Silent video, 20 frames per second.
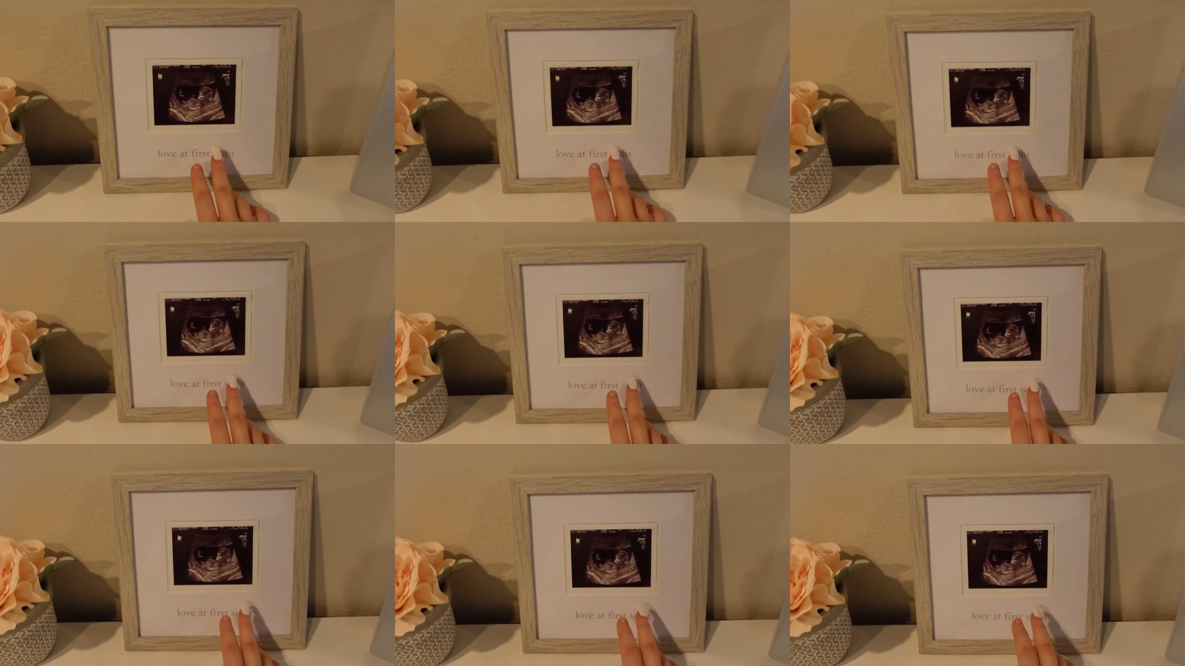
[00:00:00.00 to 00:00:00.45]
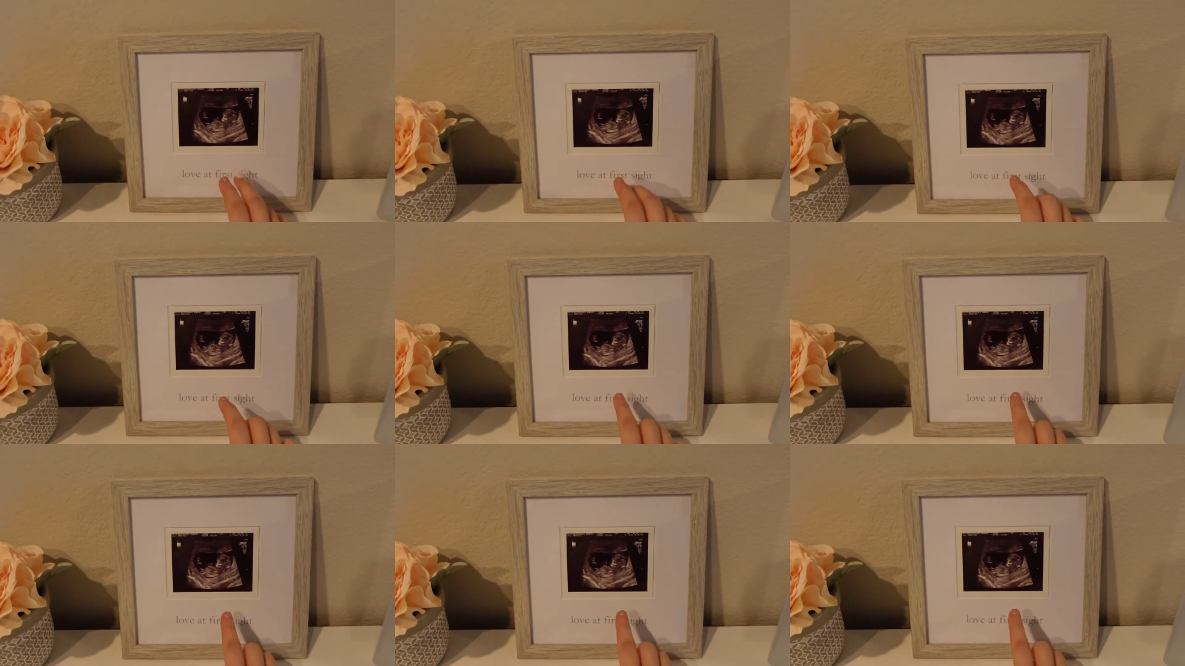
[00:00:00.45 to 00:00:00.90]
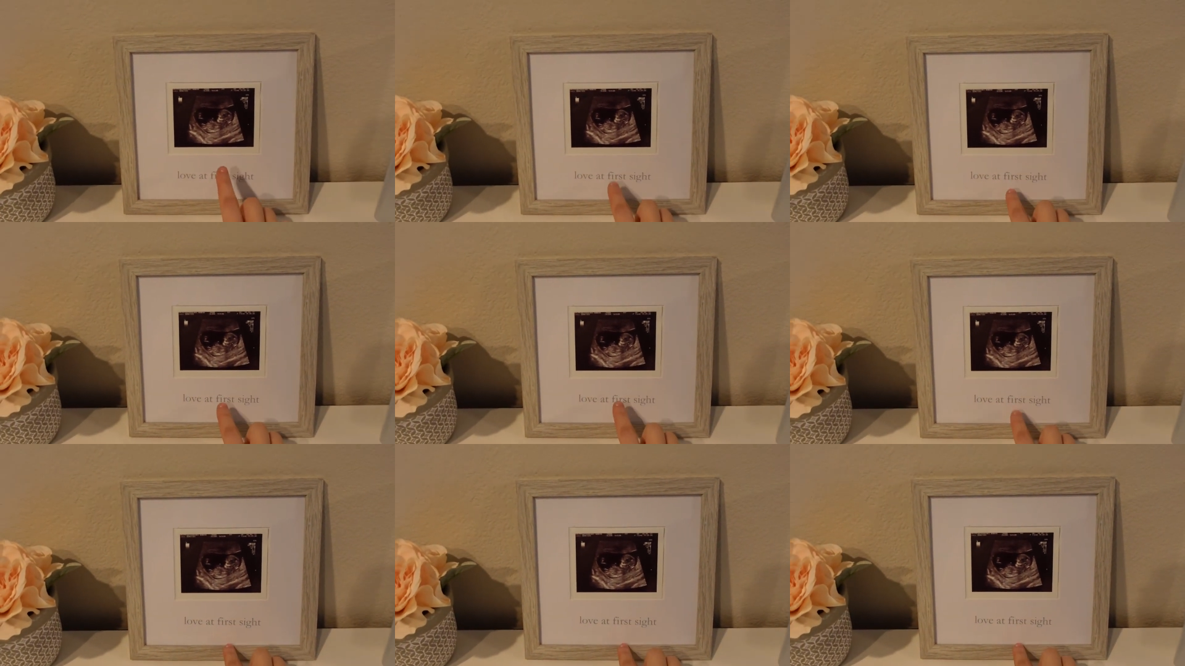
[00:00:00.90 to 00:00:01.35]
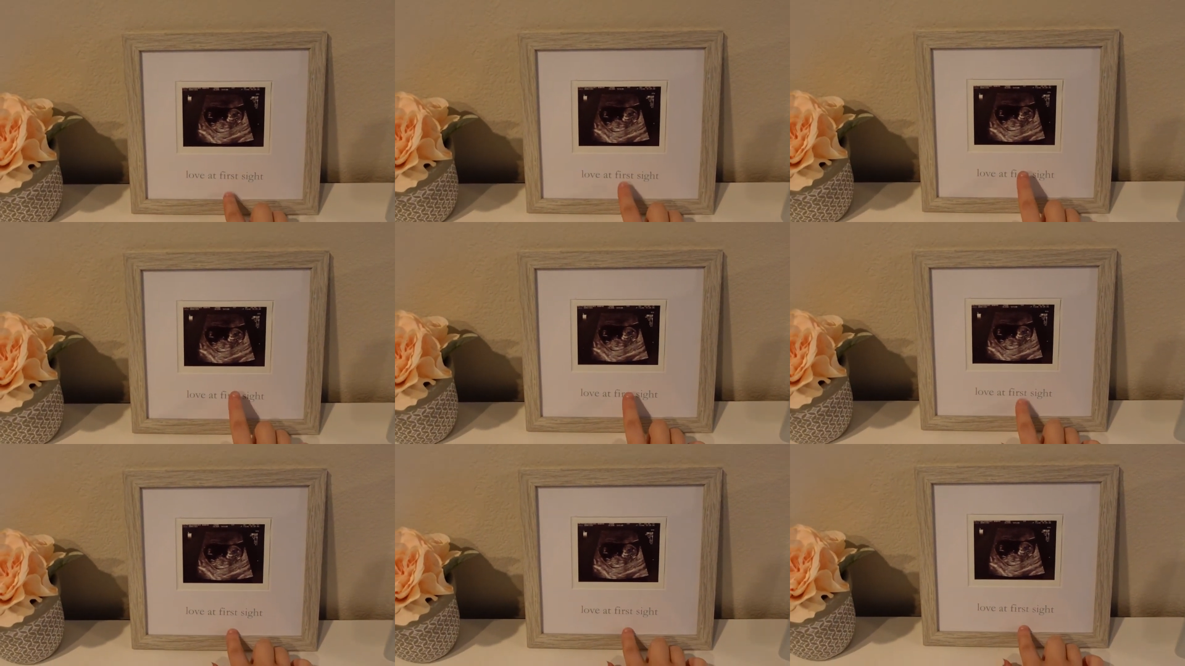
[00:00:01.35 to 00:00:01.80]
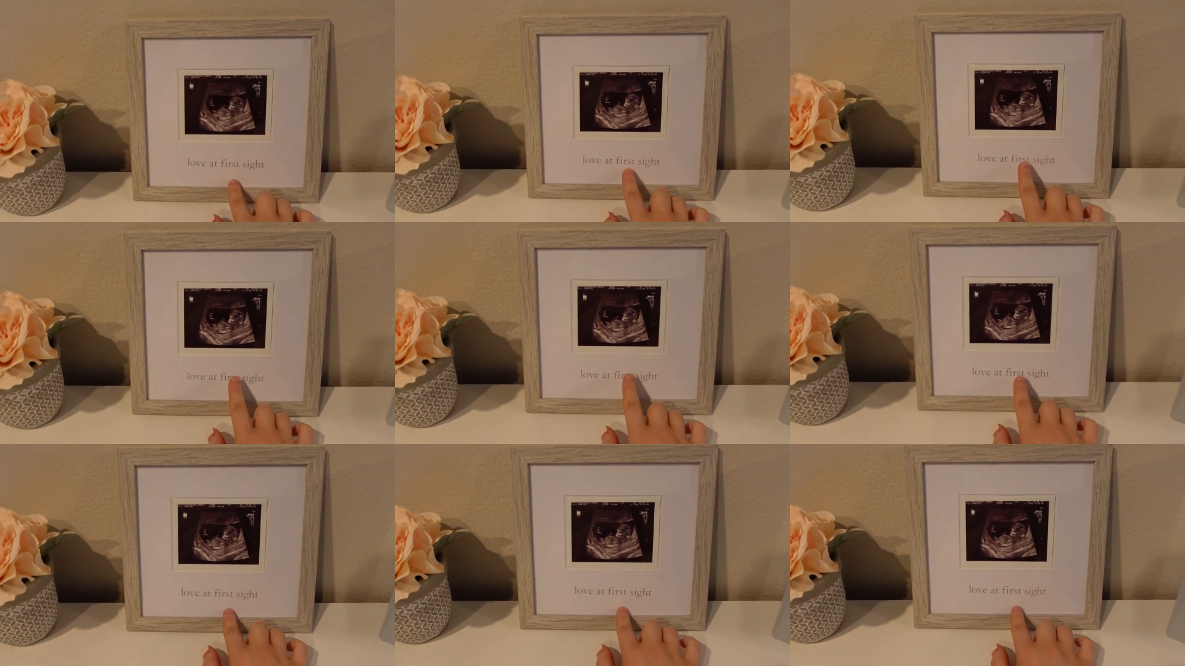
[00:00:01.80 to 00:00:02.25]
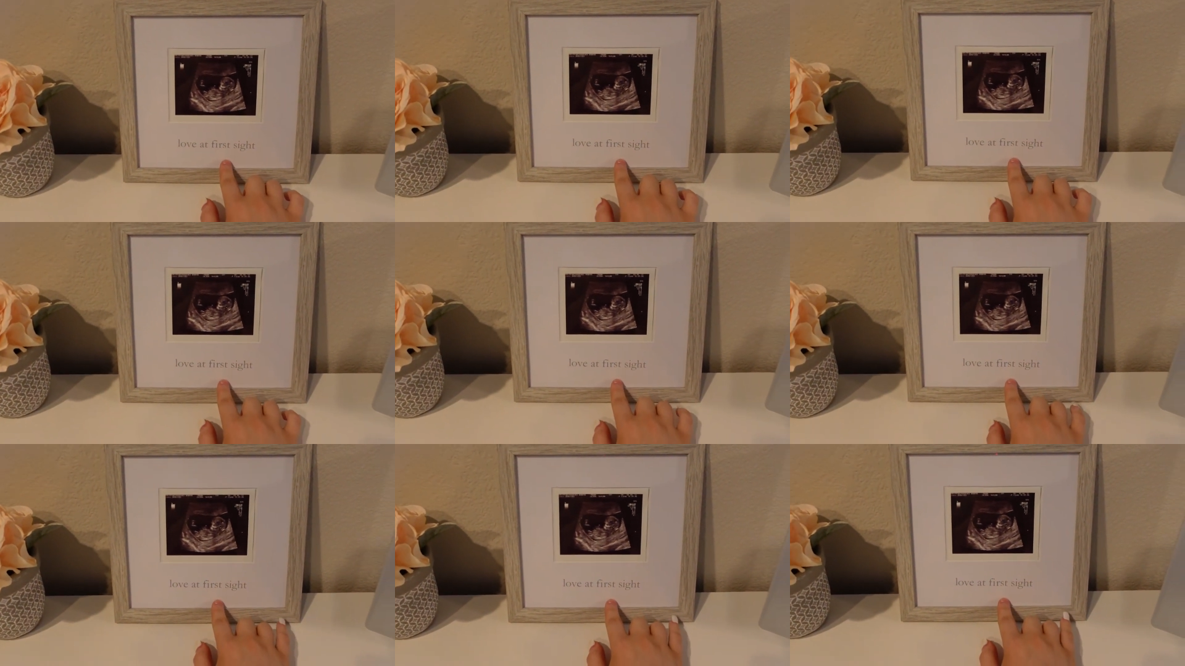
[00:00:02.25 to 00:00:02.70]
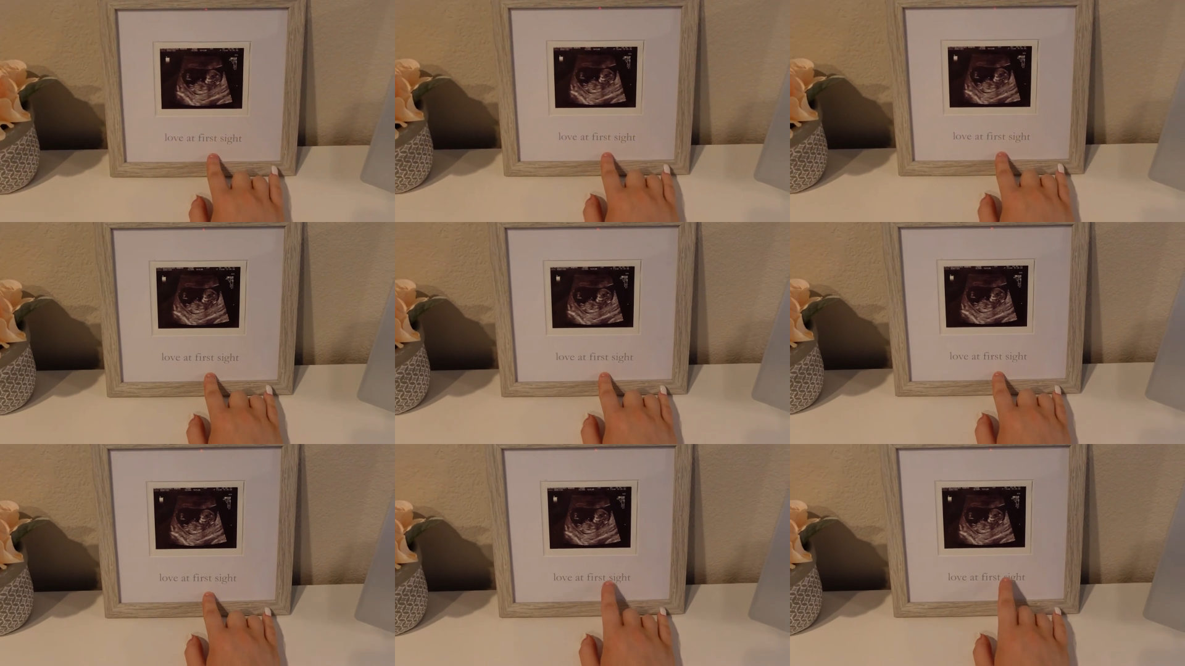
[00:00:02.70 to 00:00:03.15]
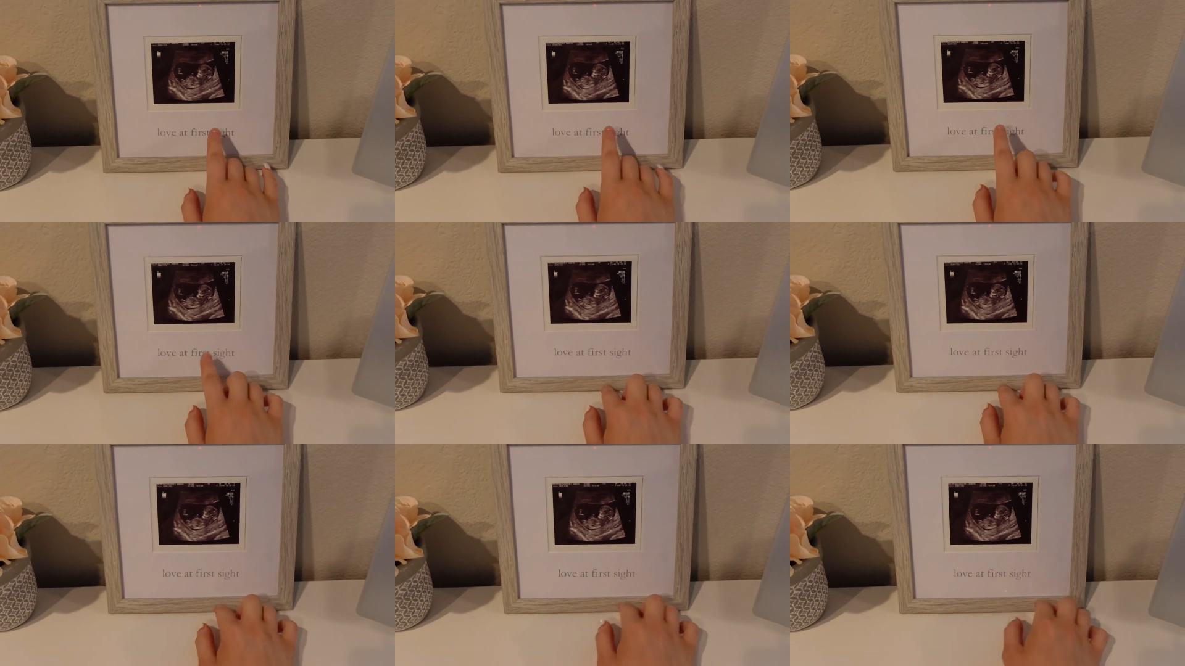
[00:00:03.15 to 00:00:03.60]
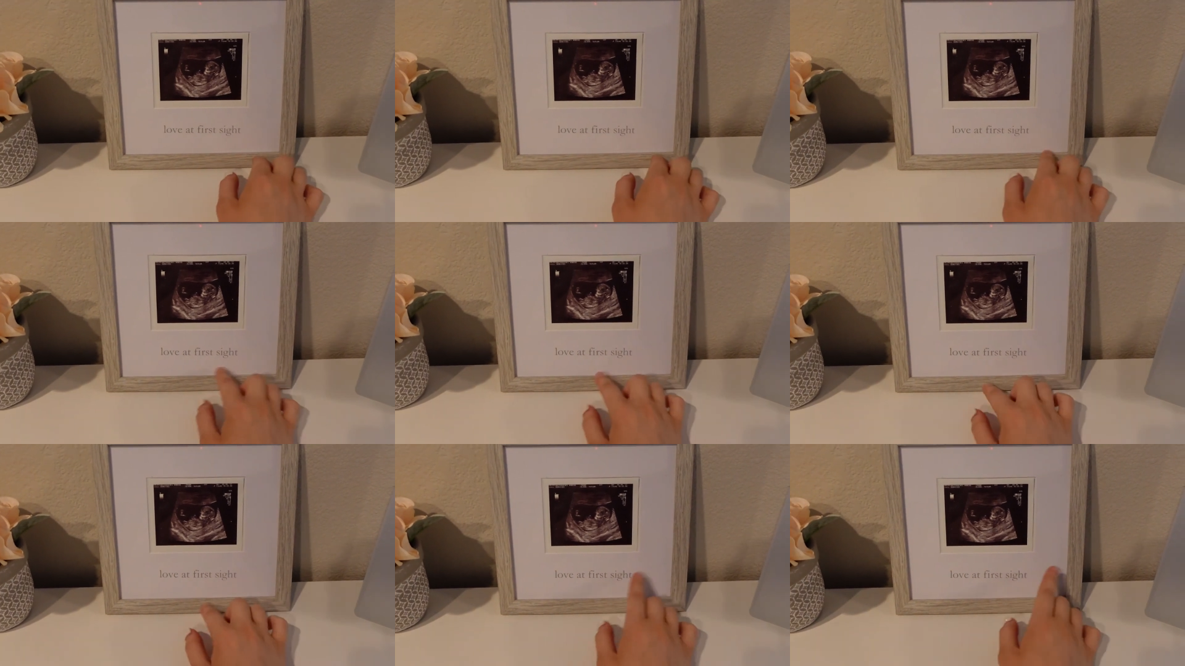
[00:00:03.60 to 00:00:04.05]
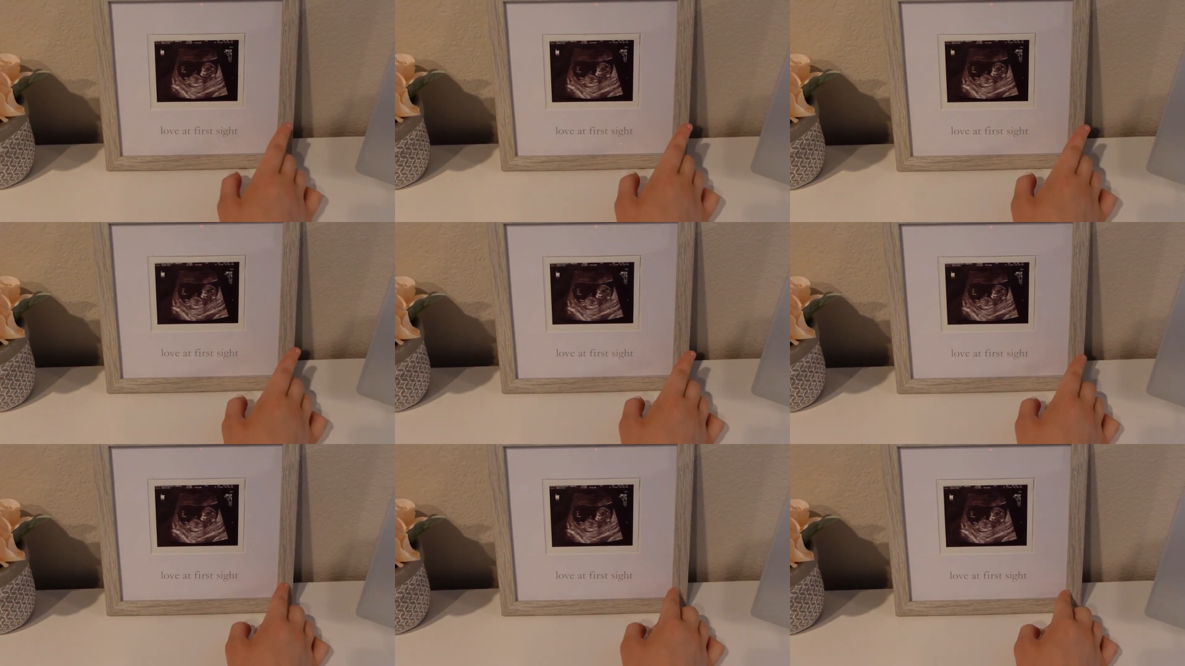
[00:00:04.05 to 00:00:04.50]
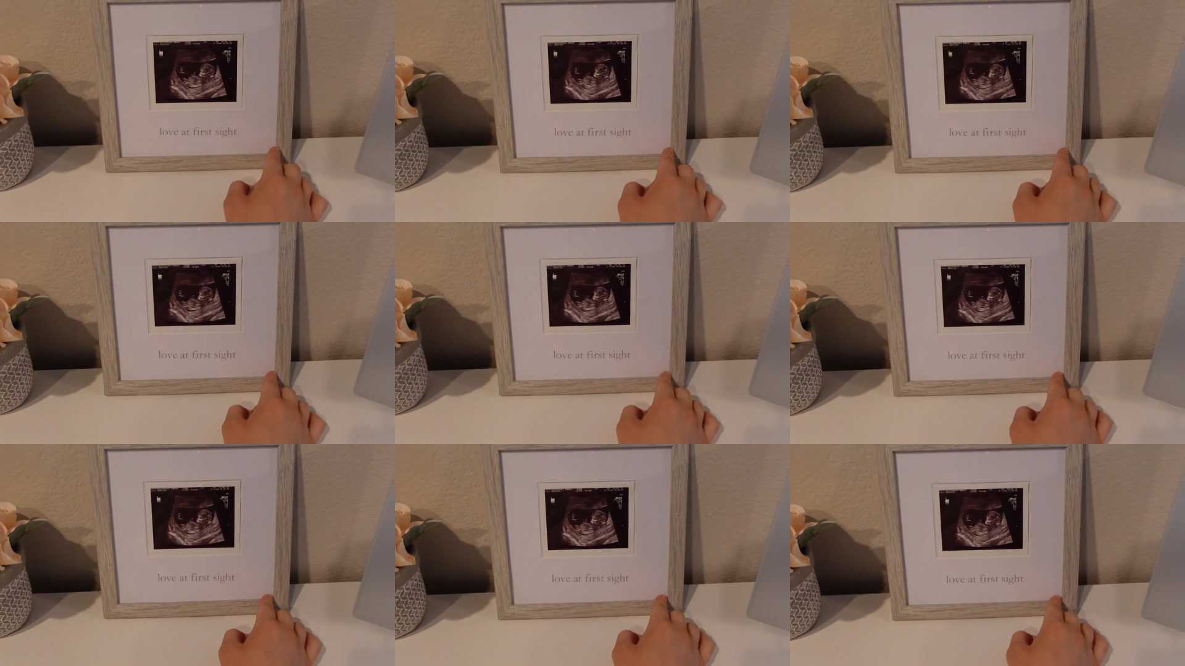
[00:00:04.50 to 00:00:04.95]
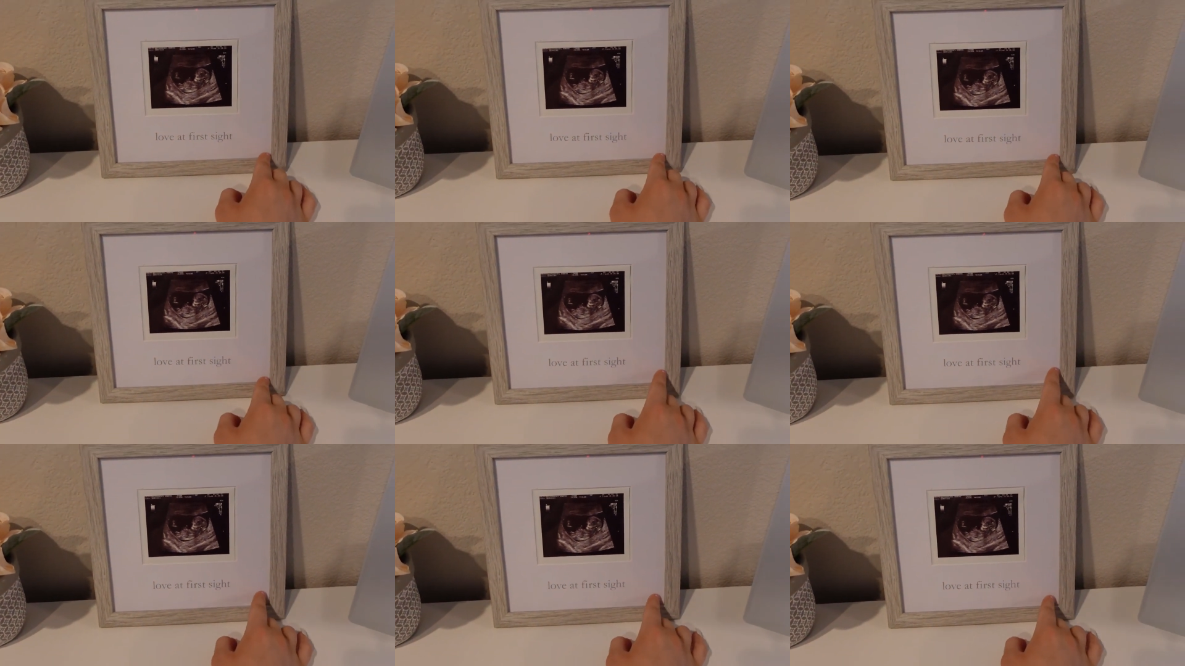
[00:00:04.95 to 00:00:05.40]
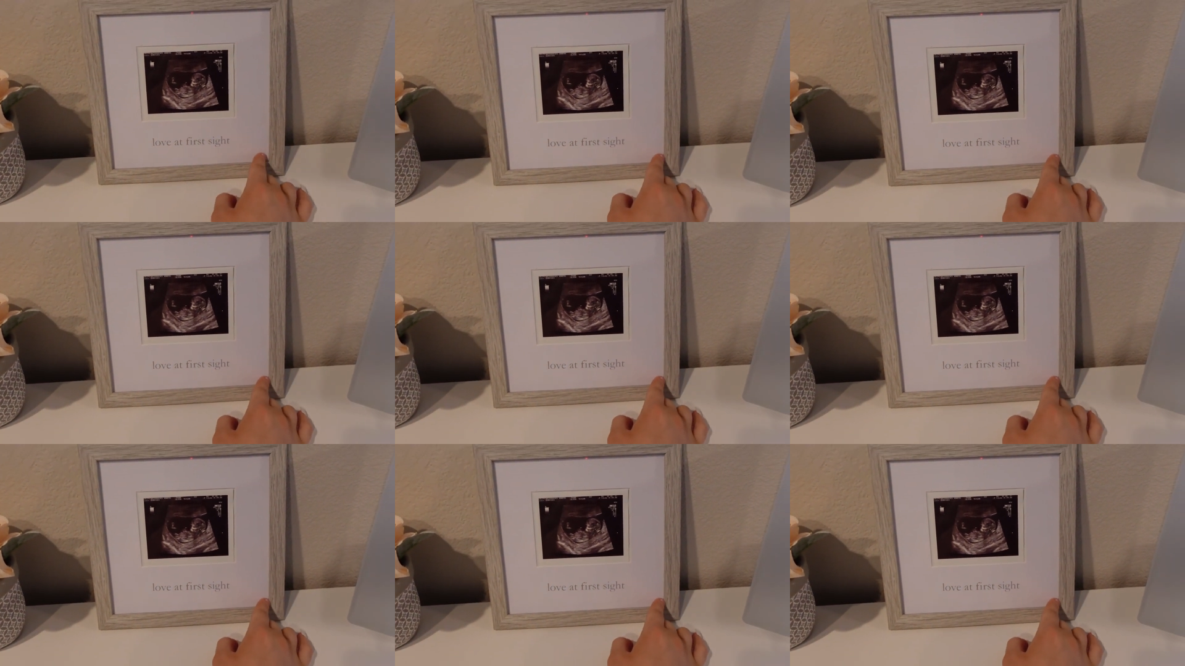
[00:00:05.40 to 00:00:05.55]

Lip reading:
(no speaker visible)